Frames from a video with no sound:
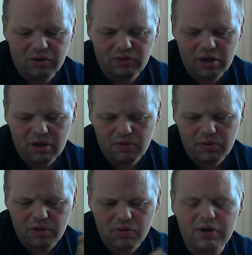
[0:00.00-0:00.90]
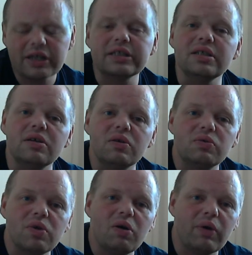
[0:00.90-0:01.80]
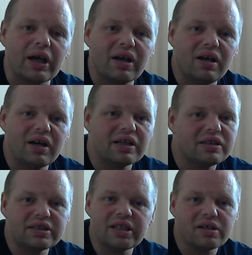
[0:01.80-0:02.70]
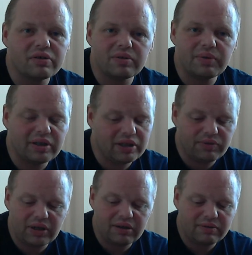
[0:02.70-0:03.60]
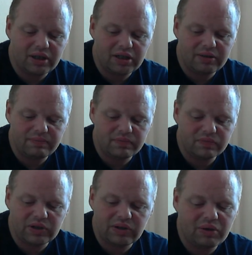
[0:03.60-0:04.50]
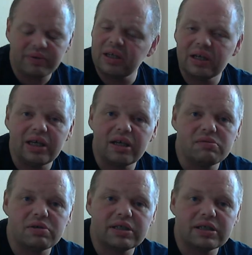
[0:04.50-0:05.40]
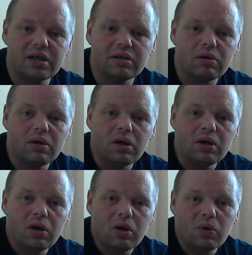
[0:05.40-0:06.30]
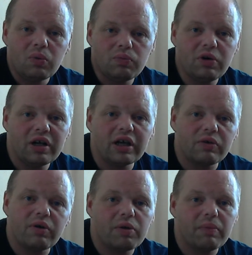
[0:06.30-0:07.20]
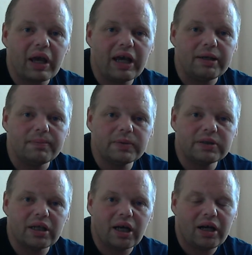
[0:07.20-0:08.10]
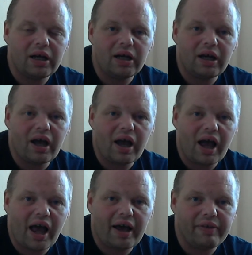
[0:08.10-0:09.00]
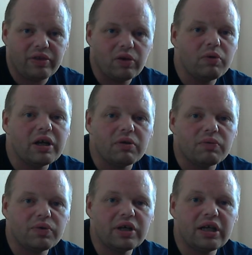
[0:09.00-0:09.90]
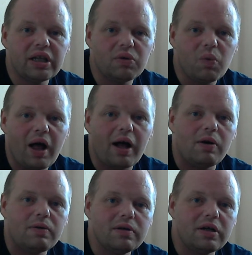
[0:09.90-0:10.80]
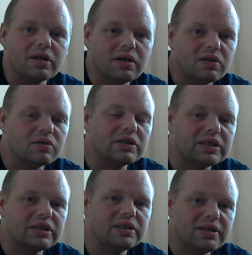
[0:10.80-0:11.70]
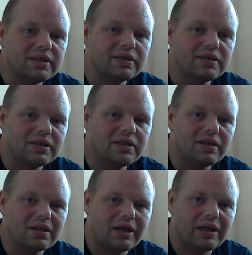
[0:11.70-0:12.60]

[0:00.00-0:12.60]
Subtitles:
progressing and growing. I could see her, within a year or so, running her own games. And doing it really well. I can honestly see that.